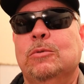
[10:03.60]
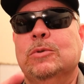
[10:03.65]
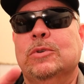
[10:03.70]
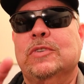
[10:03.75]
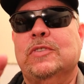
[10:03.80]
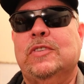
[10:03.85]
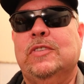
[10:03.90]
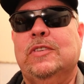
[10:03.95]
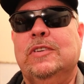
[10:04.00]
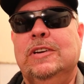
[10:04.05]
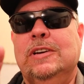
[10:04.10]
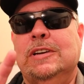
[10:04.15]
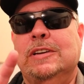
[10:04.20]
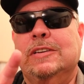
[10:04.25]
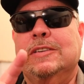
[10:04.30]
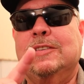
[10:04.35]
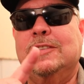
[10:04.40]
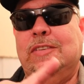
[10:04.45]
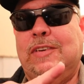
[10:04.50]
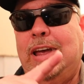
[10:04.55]
I was
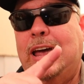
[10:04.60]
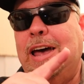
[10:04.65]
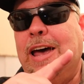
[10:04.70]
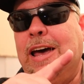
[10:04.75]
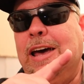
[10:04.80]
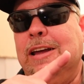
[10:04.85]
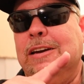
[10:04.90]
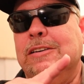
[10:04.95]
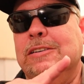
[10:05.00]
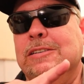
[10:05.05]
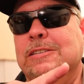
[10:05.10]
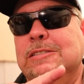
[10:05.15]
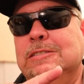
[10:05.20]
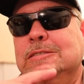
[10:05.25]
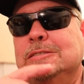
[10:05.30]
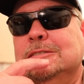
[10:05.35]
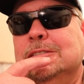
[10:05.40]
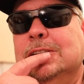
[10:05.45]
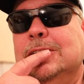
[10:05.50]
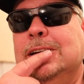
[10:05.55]
inside
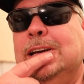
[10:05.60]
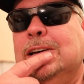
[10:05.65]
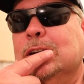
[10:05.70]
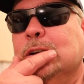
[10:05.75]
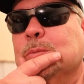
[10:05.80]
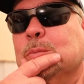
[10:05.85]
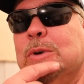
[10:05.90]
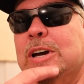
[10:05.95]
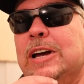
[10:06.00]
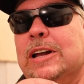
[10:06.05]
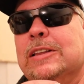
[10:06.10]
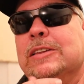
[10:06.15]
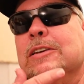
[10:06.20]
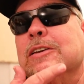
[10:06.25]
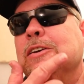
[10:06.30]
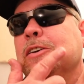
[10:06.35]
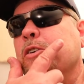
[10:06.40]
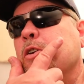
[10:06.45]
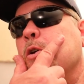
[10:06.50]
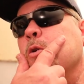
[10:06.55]
thinking about
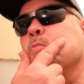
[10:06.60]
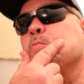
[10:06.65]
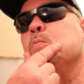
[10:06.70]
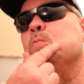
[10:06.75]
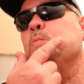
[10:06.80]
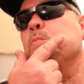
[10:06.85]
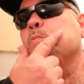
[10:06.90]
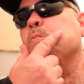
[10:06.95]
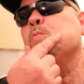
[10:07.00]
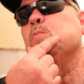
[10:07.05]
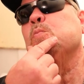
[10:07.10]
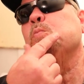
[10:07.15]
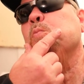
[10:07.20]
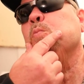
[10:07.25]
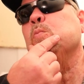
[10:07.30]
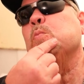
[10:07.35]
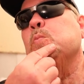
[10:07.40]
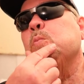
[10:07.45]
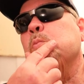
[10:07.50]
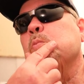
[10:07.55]
this, I'm
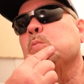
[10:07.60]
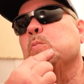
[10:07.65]
hmm,